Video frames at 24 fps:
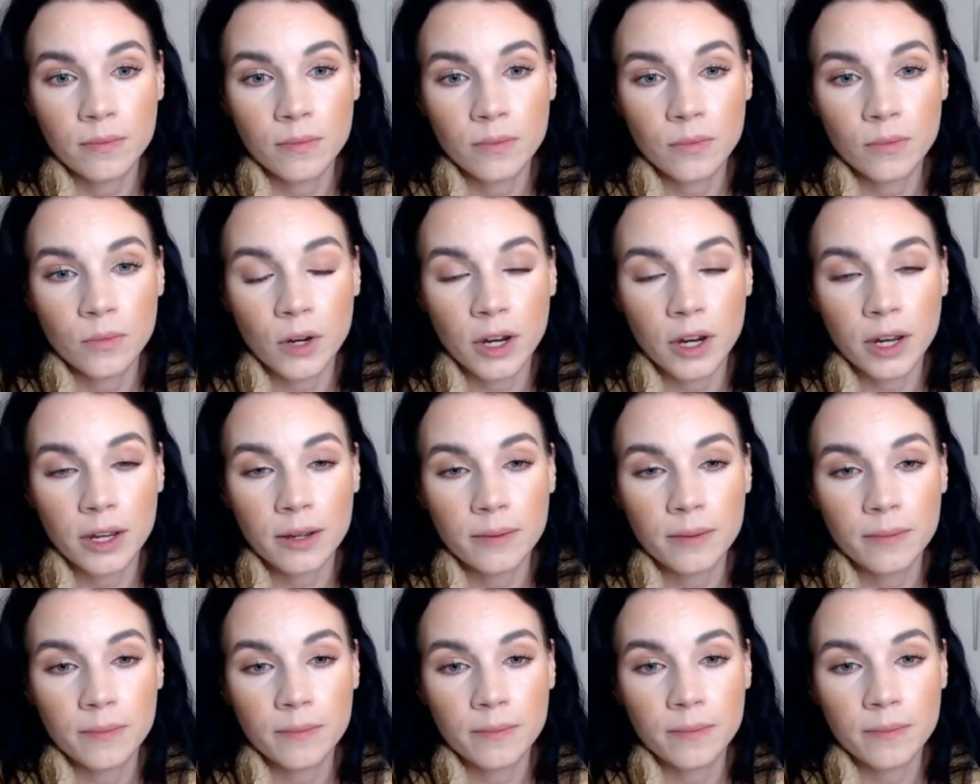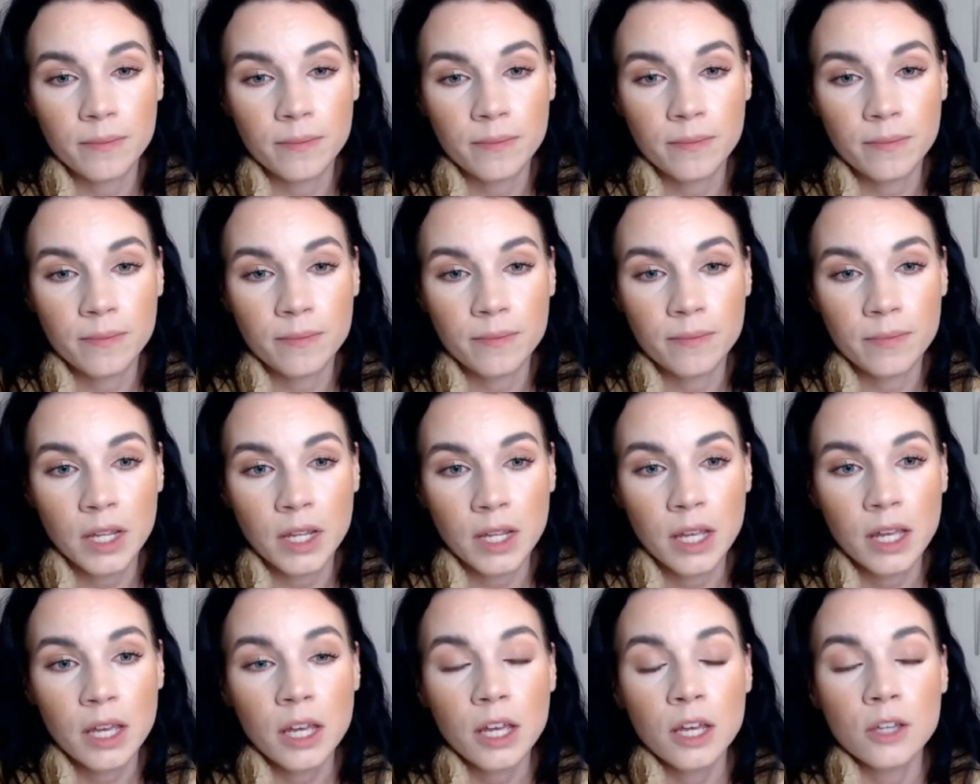right?
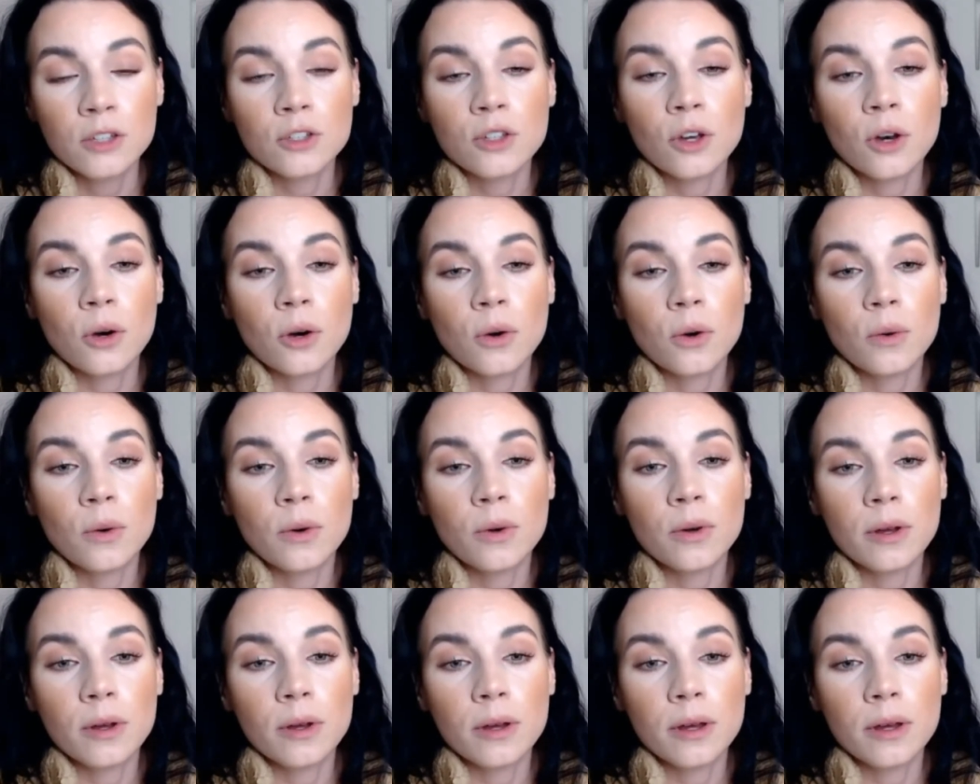So